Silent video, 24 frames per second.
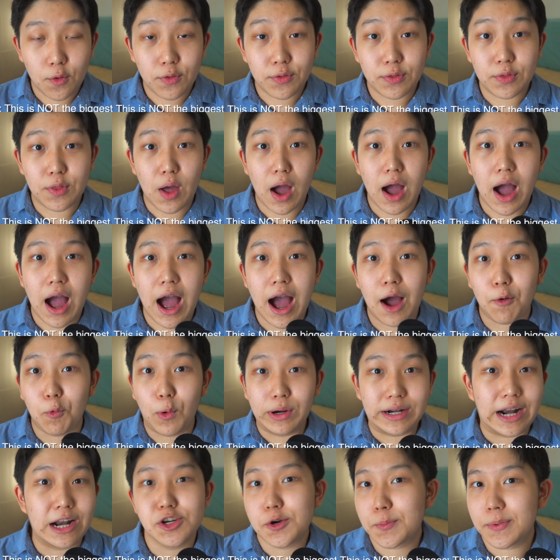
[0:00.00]
the
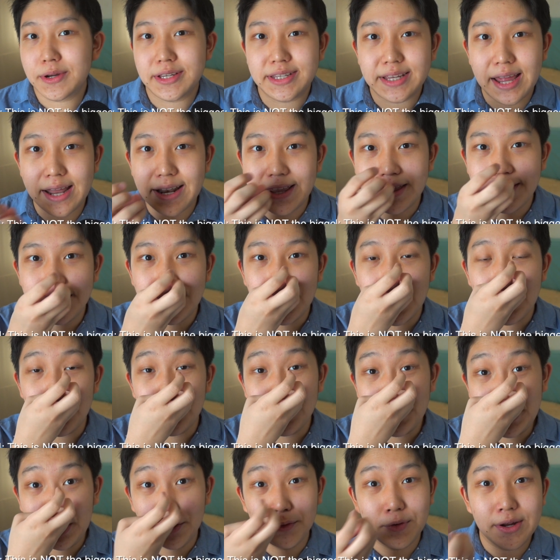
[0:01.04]
100% the
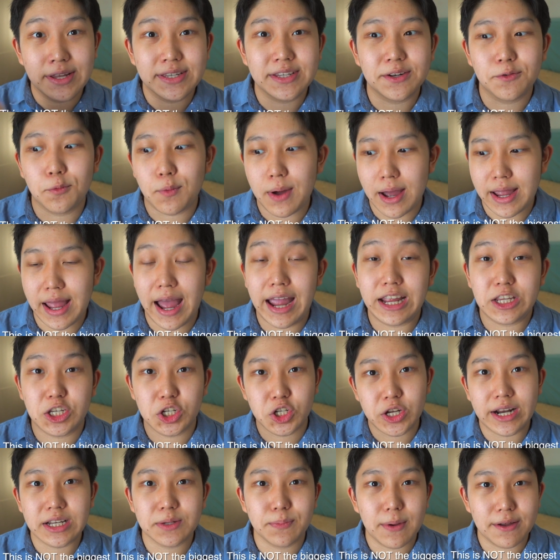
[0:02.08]
real reason why I
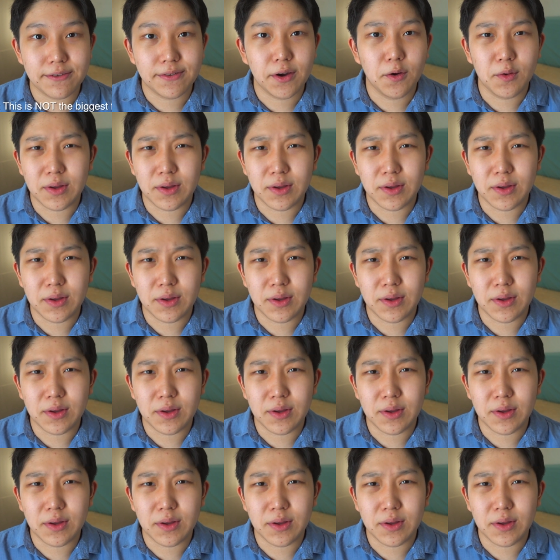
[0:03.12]
checked my phone,